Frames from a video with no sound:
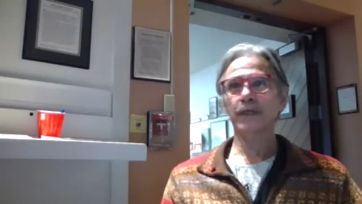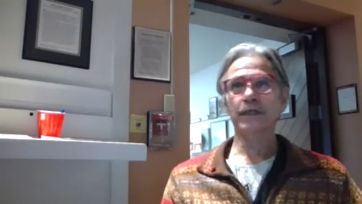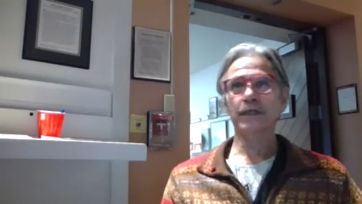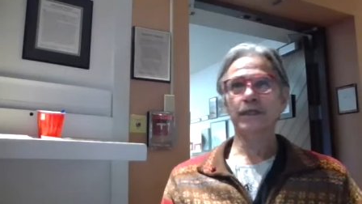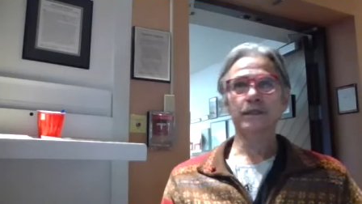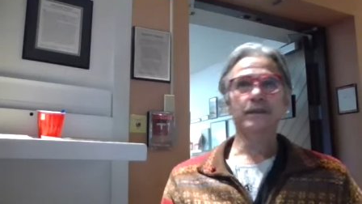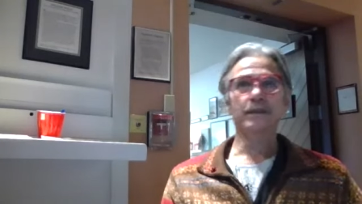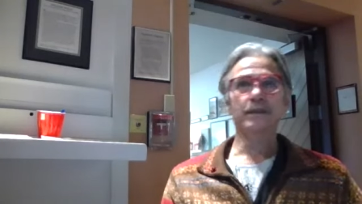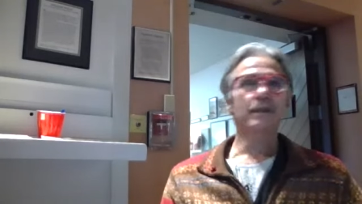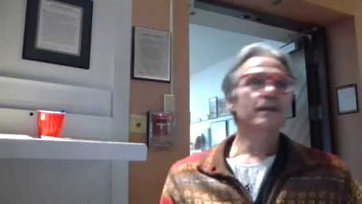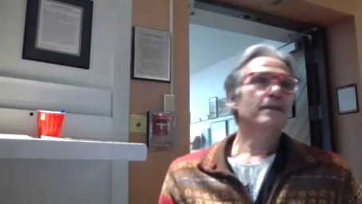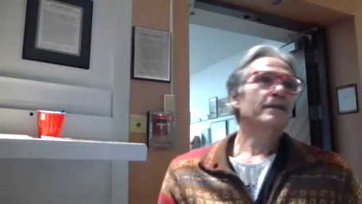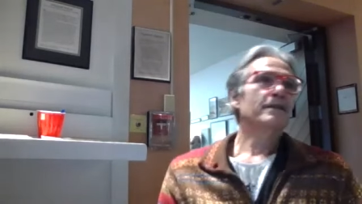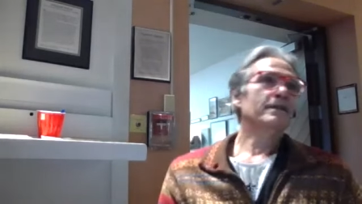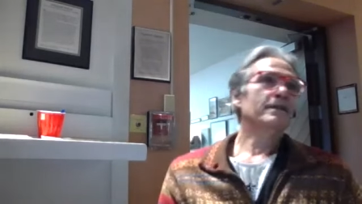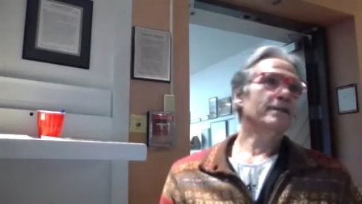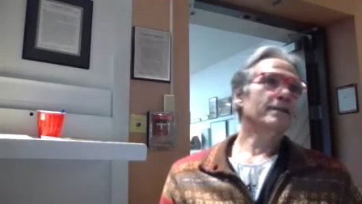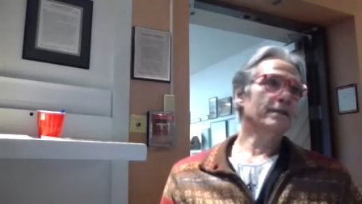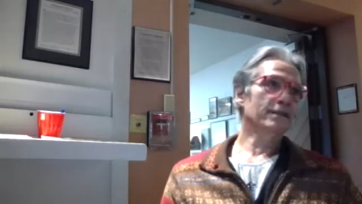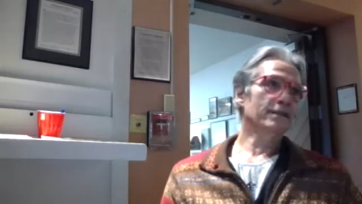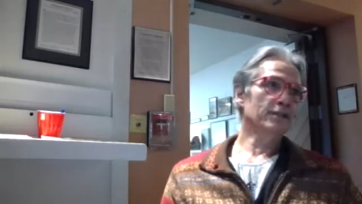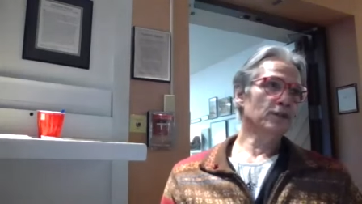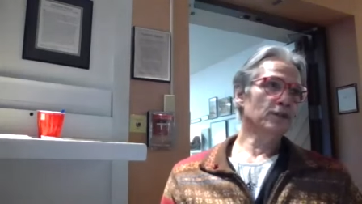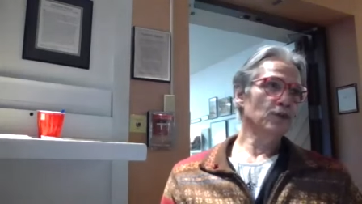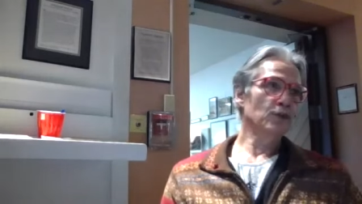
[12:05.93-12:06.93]
in,
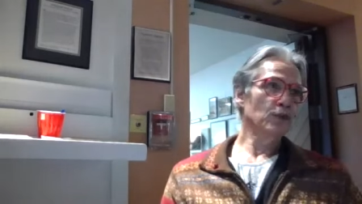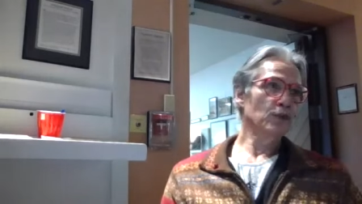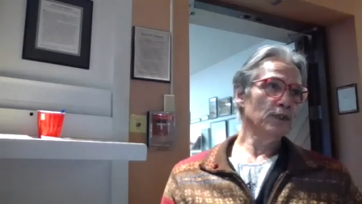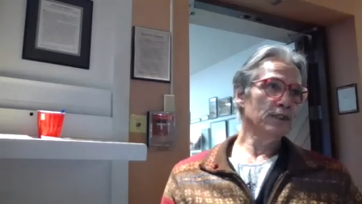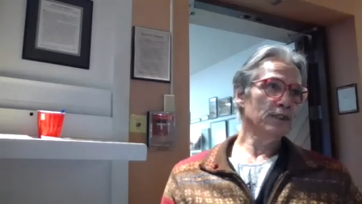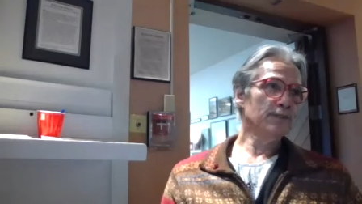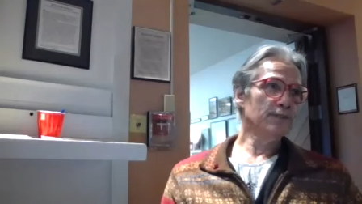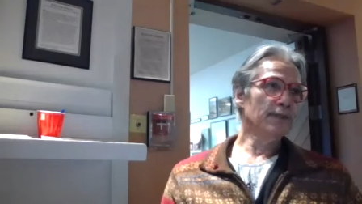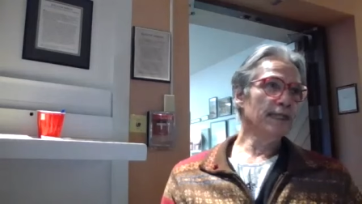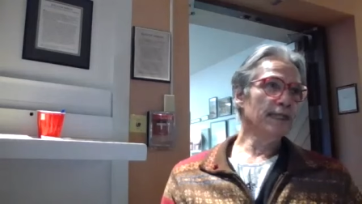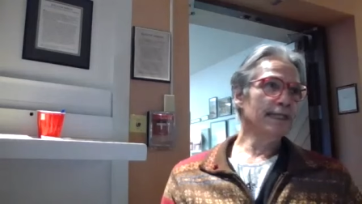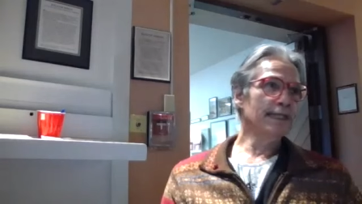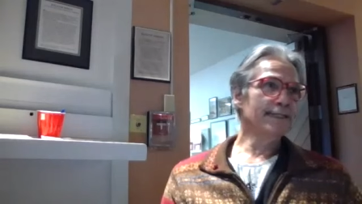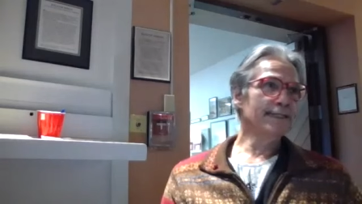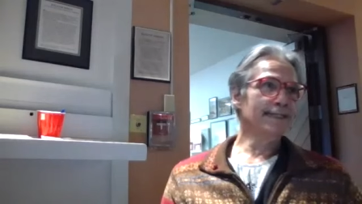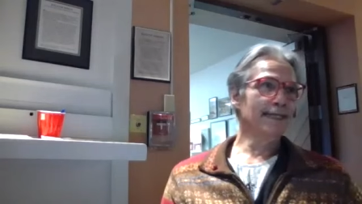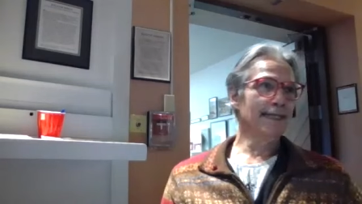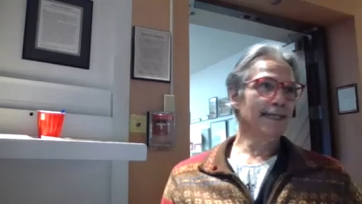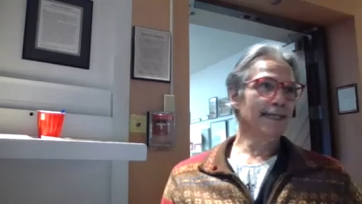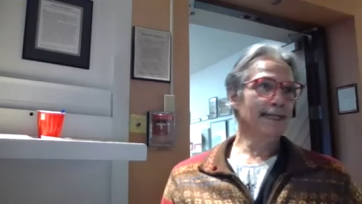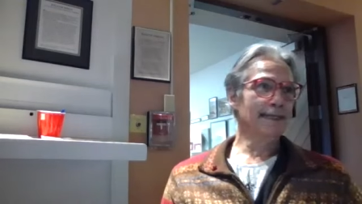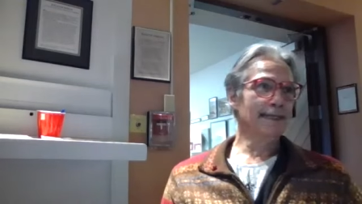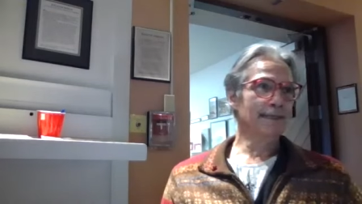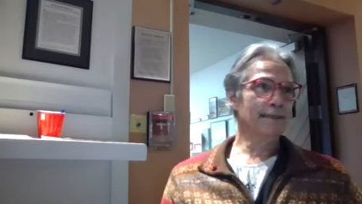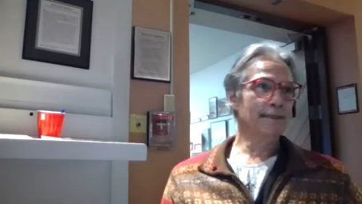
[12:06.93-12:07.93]
the schools we
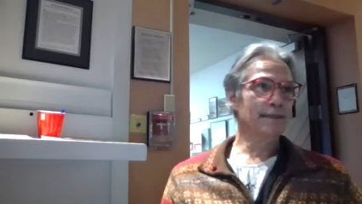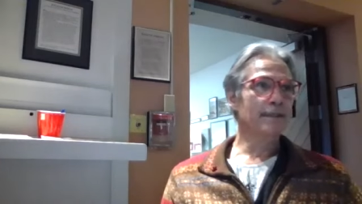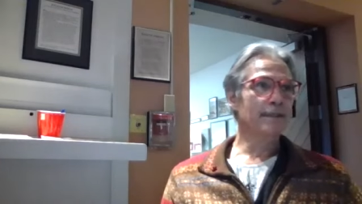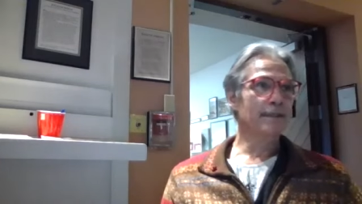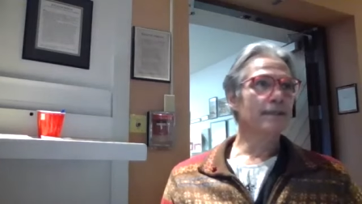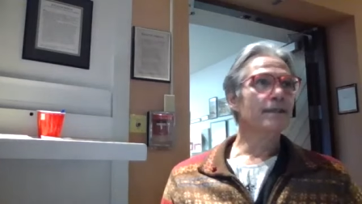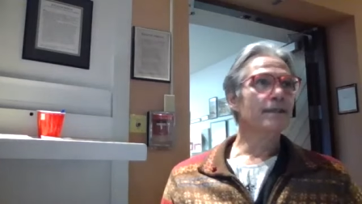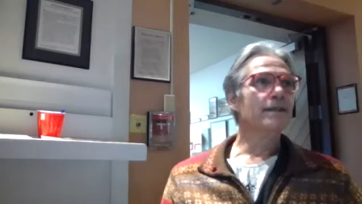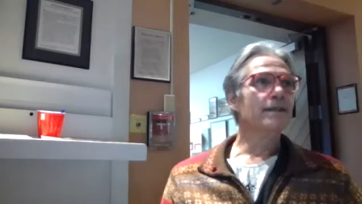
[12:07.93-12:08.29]
attend,